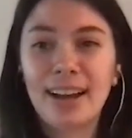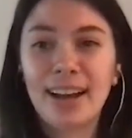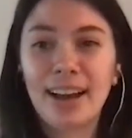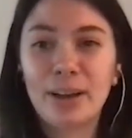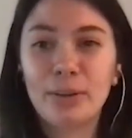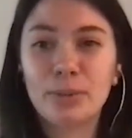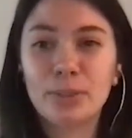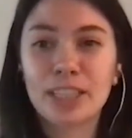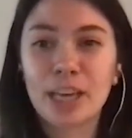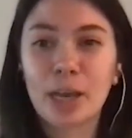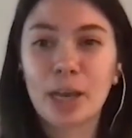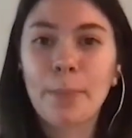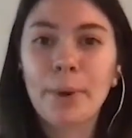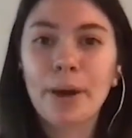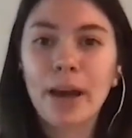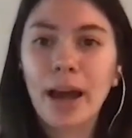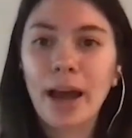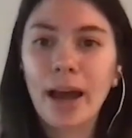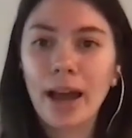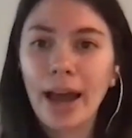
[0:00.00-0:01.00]
I was like,
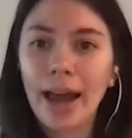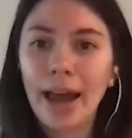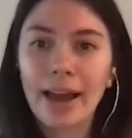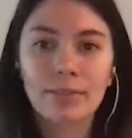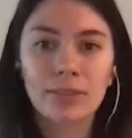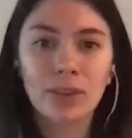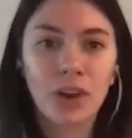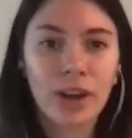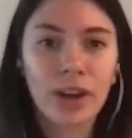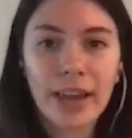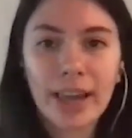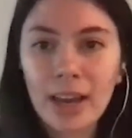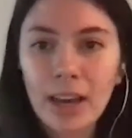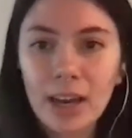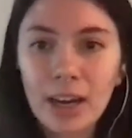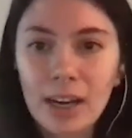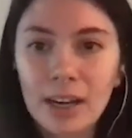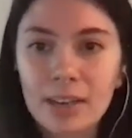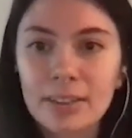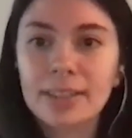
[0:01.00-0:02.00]
but I have long
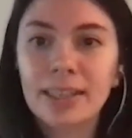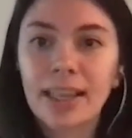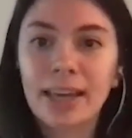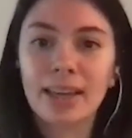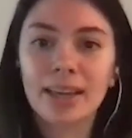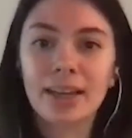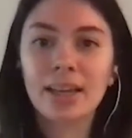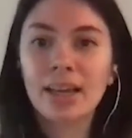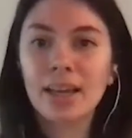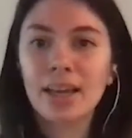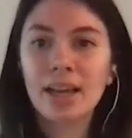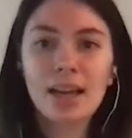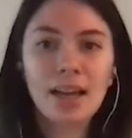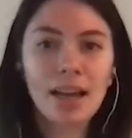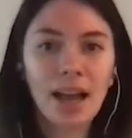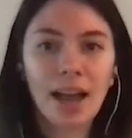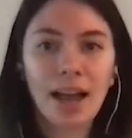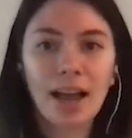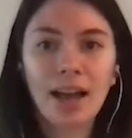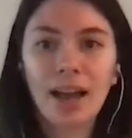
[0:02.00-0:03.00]
hair and like
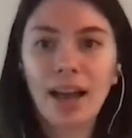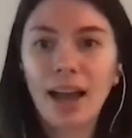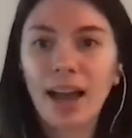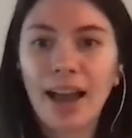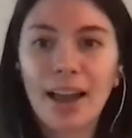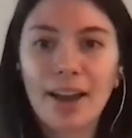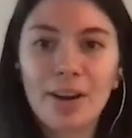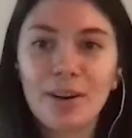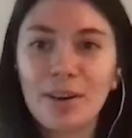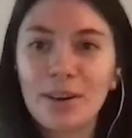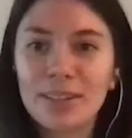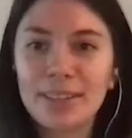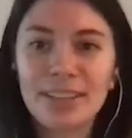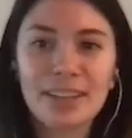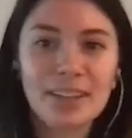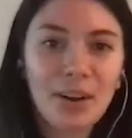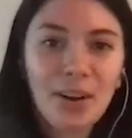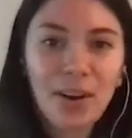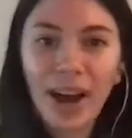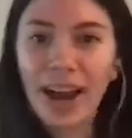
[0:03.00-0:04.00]
I don't, you
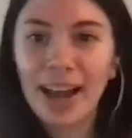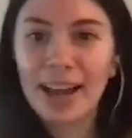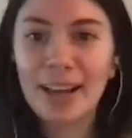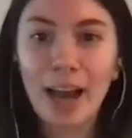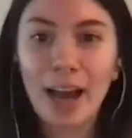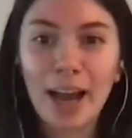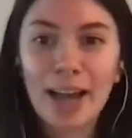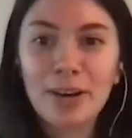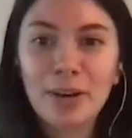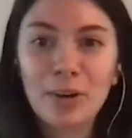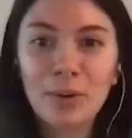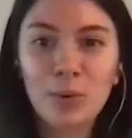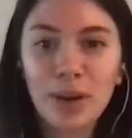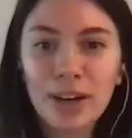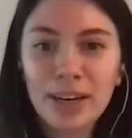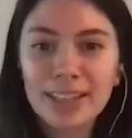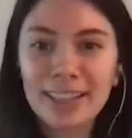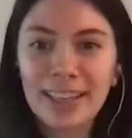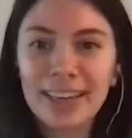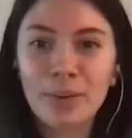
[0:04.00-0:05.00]
know, I, I don't
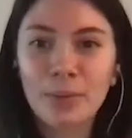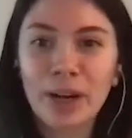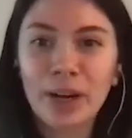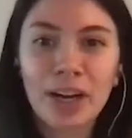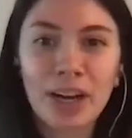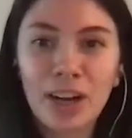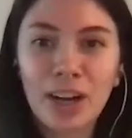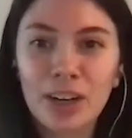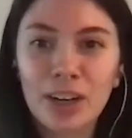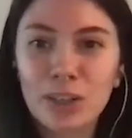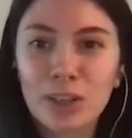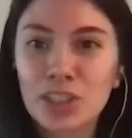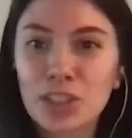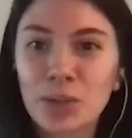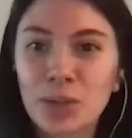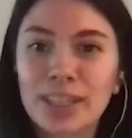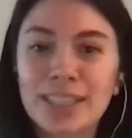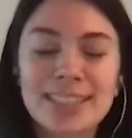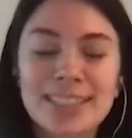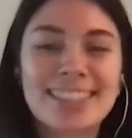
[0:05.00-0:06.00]
want to like wear cargo
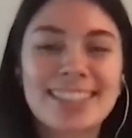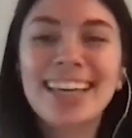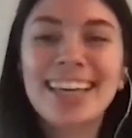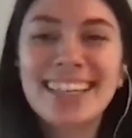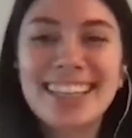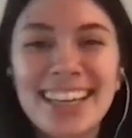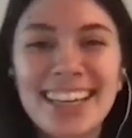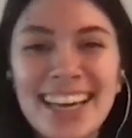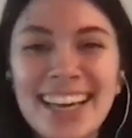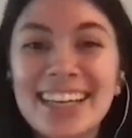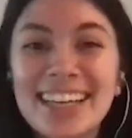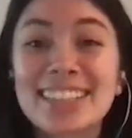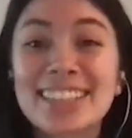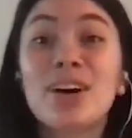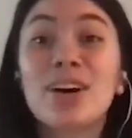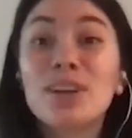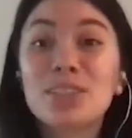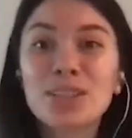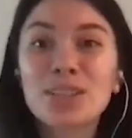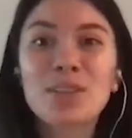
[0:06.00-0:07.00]
shorts because
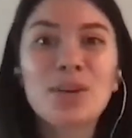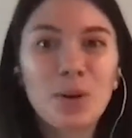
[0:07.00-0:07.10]
also mm.